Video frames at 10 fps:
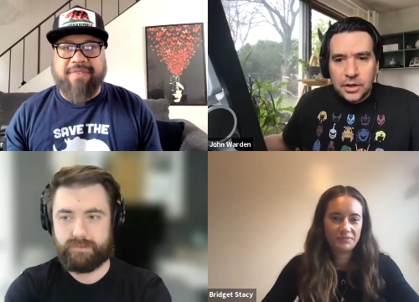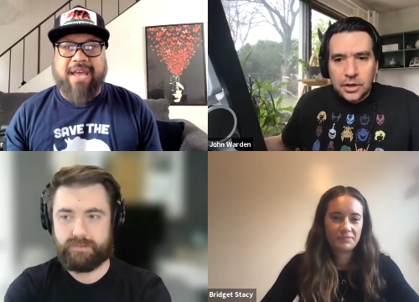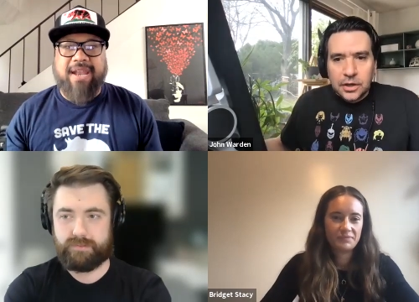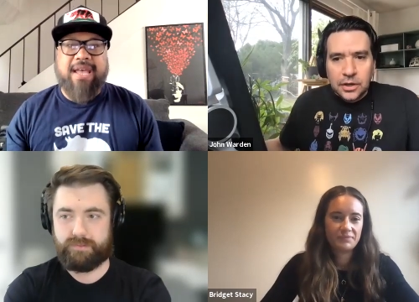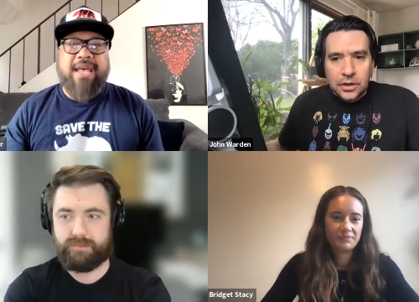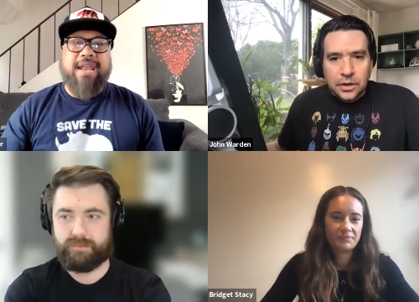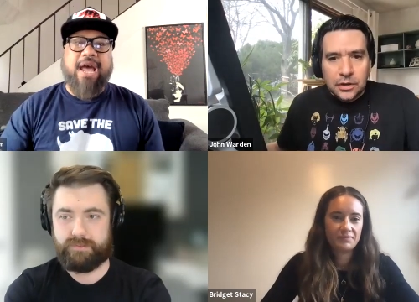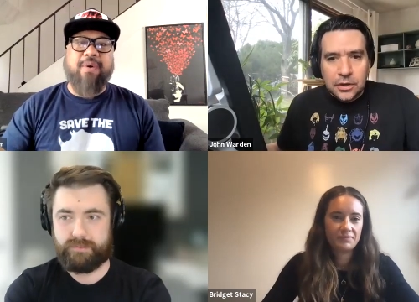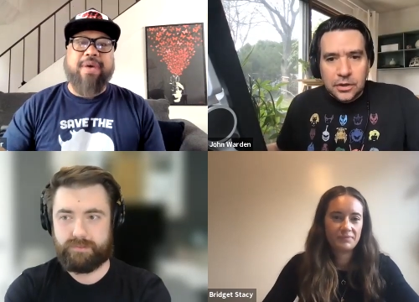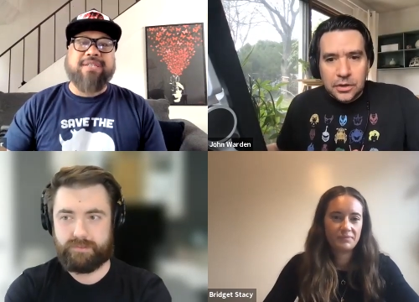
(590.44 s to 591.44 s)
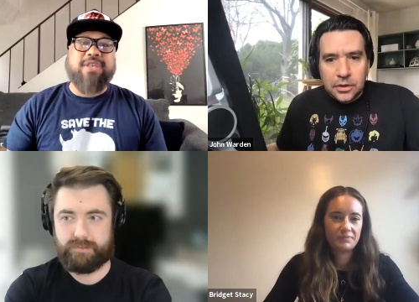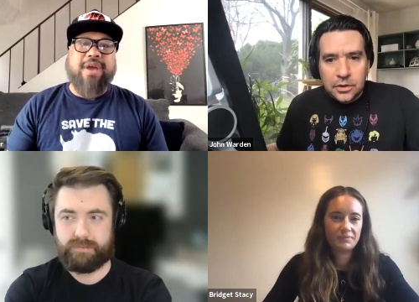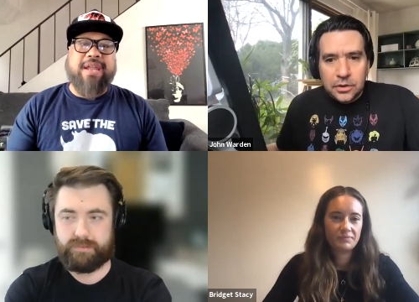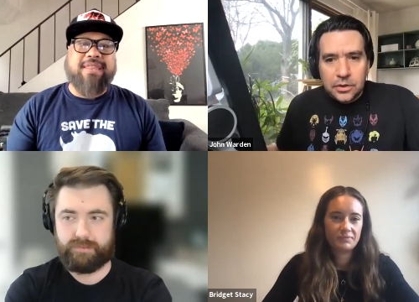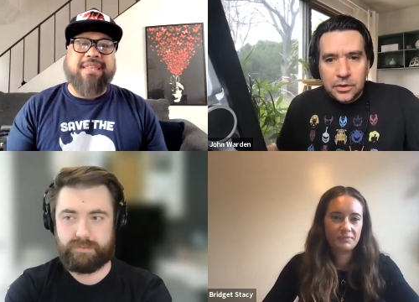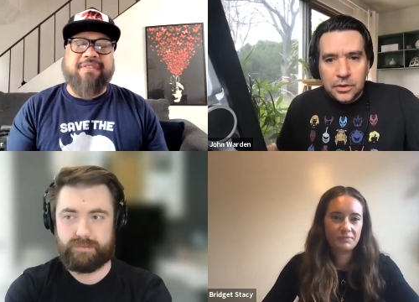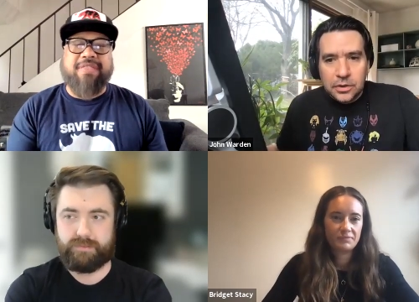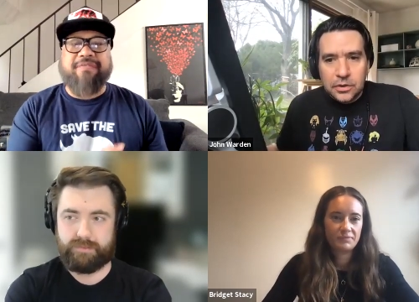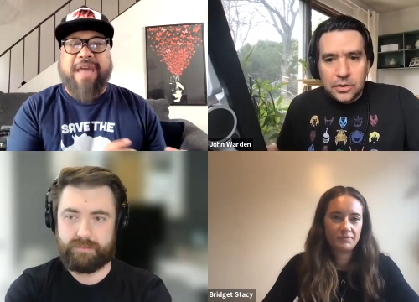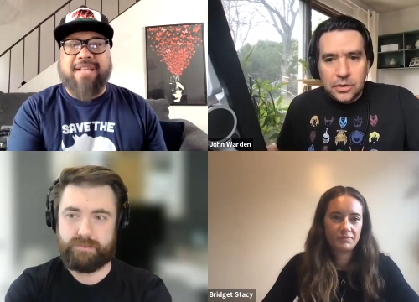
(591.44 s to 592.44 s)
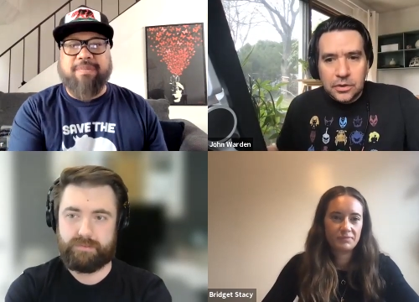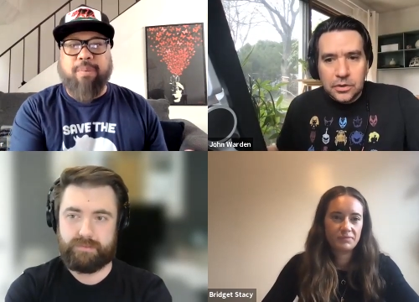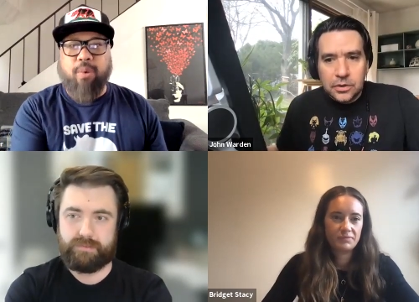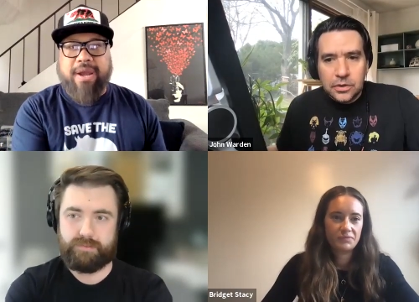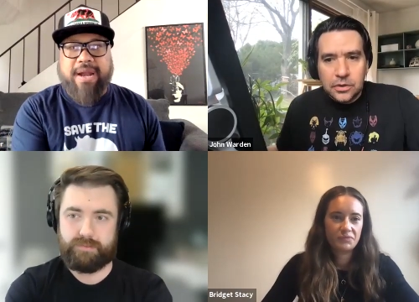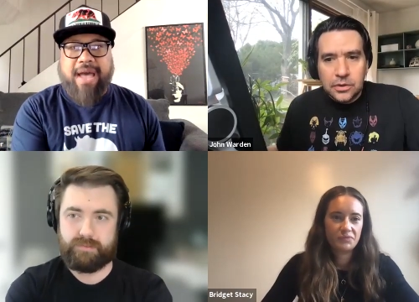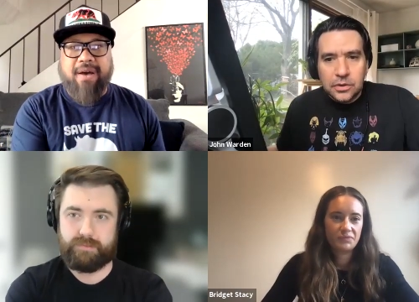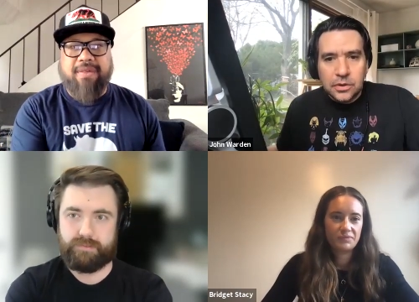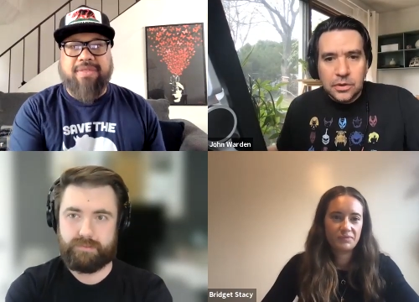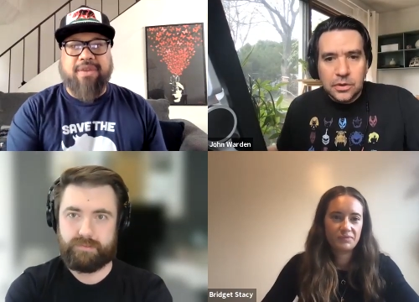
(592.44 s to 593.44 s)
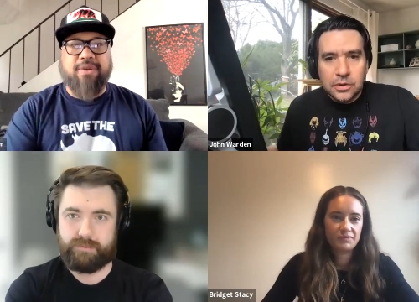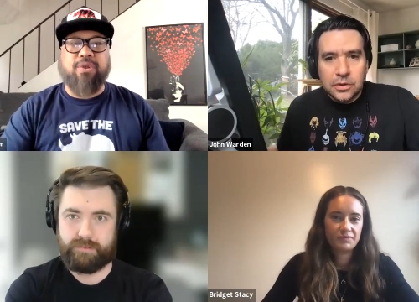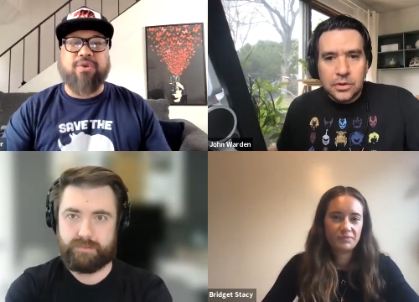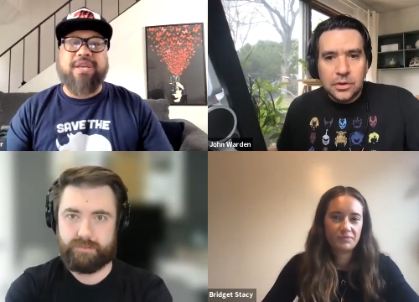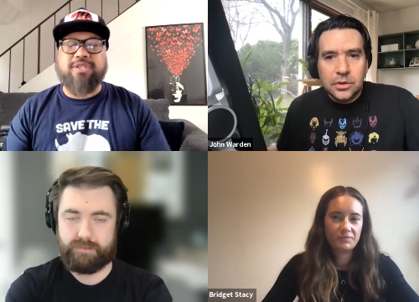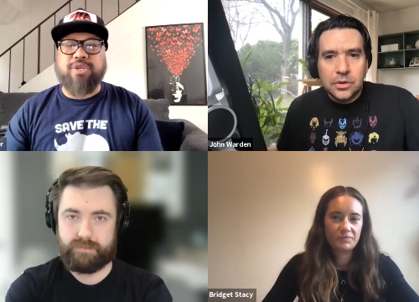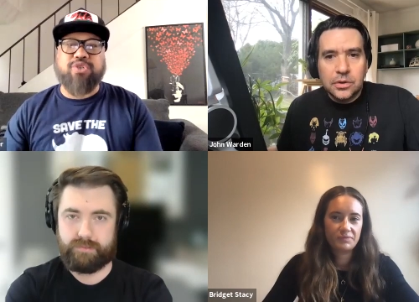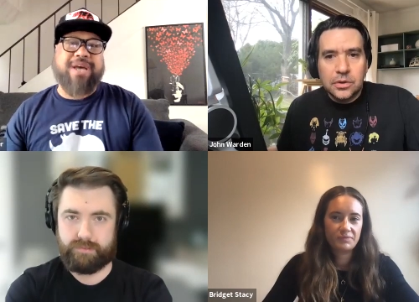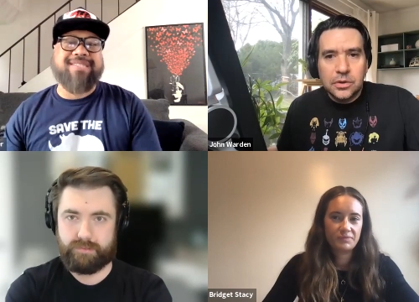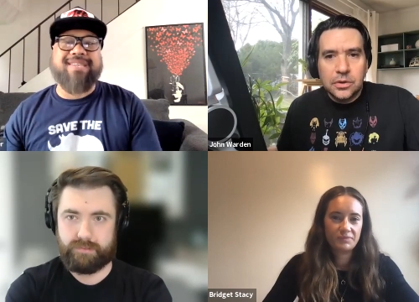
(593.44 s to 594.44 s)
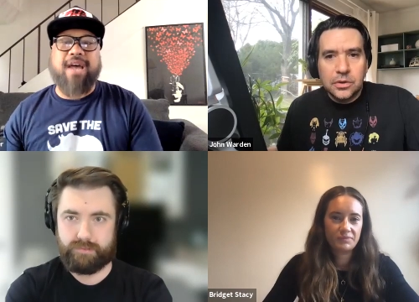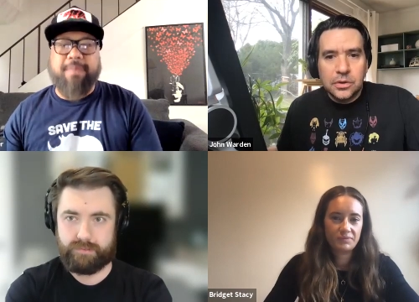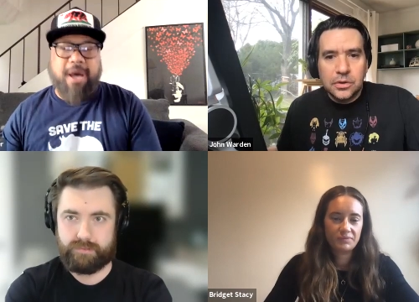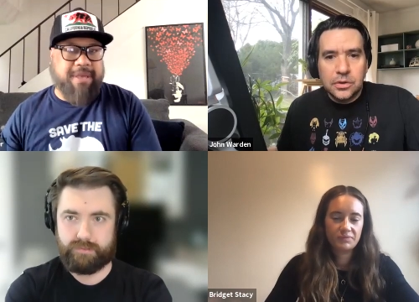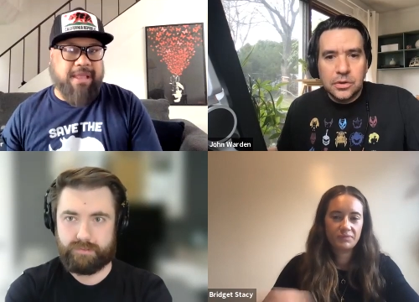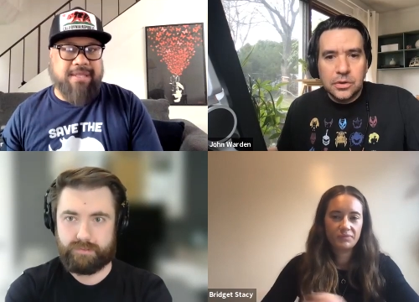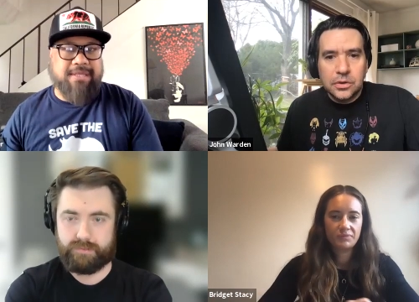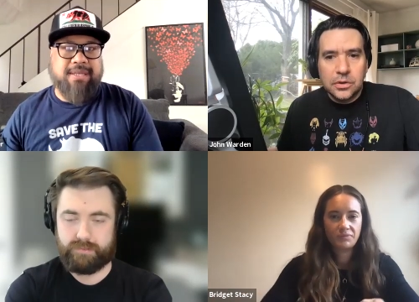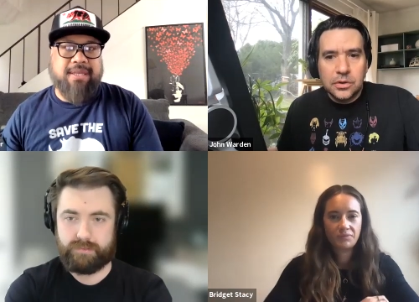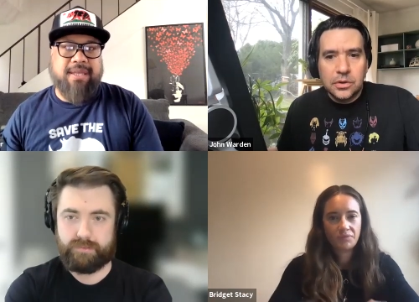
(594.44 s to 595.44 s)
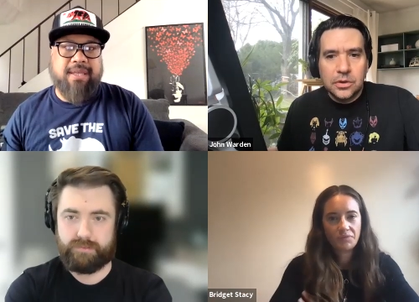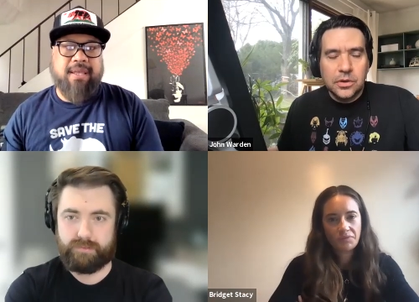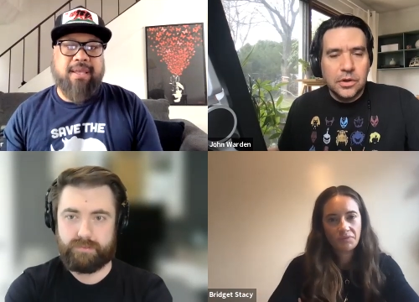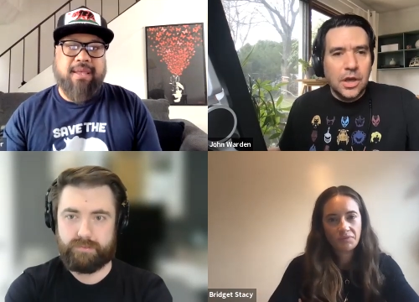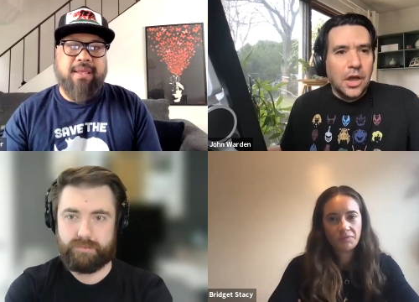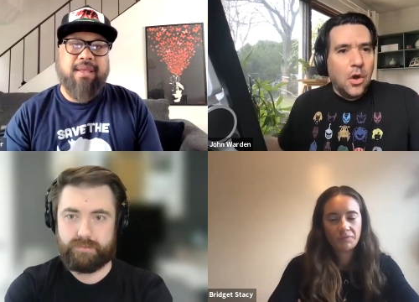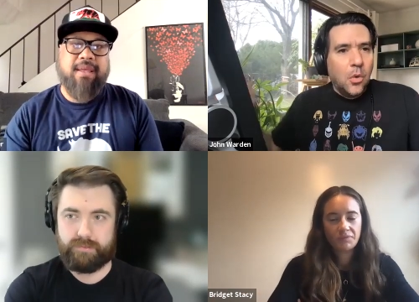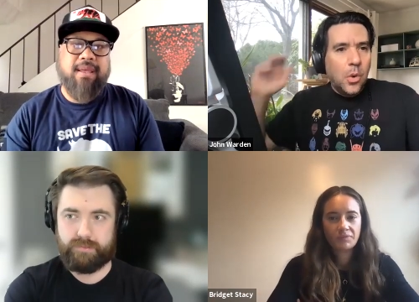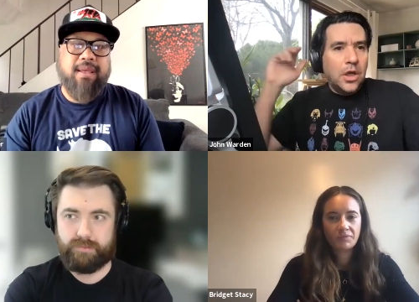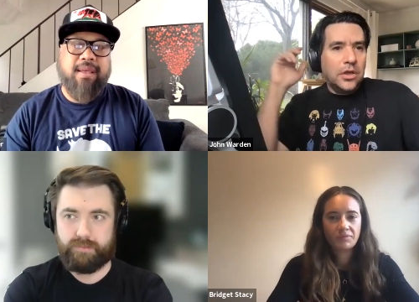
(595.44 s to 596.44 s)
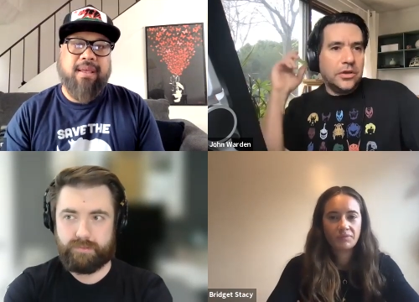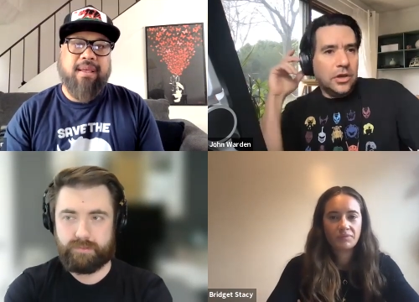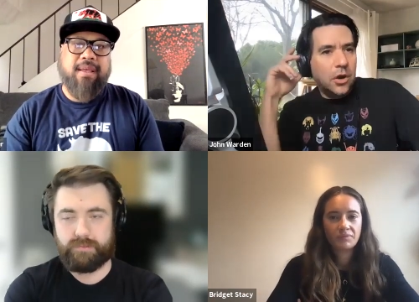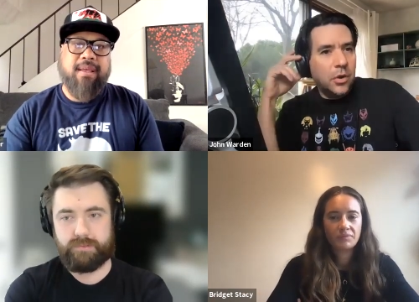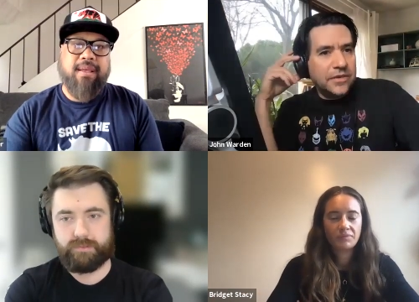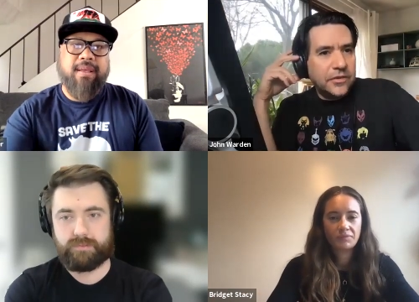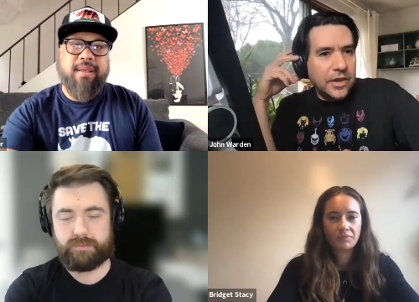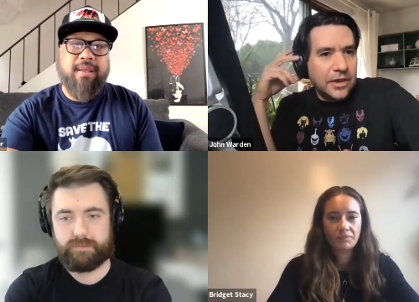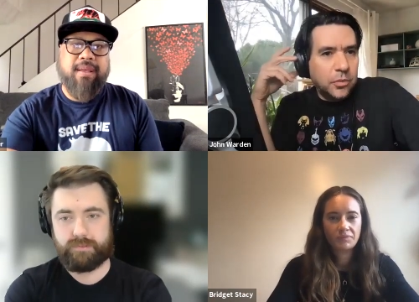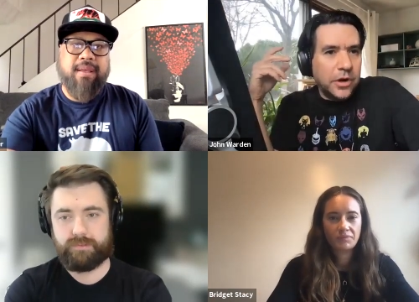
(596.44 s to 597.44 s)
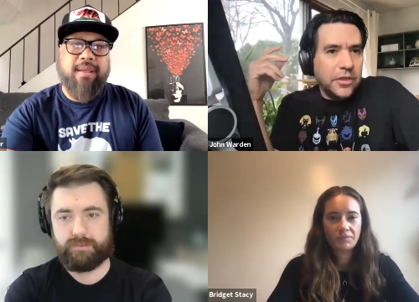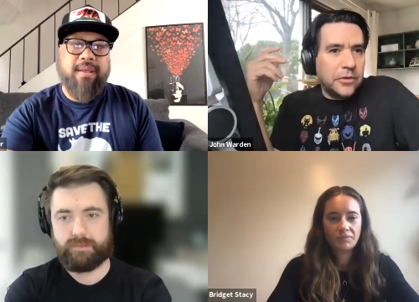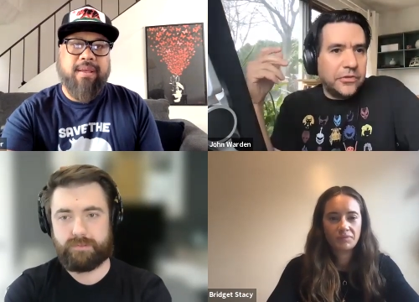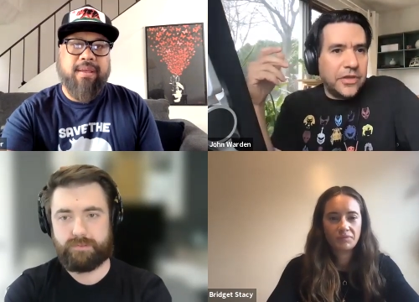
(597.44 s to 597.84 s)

Speaker 1: have had. Now, is there anything that the fans have pointed out that you're looking to address in upcoming lines?
Speaker 2: Well, you know, it's it's one of those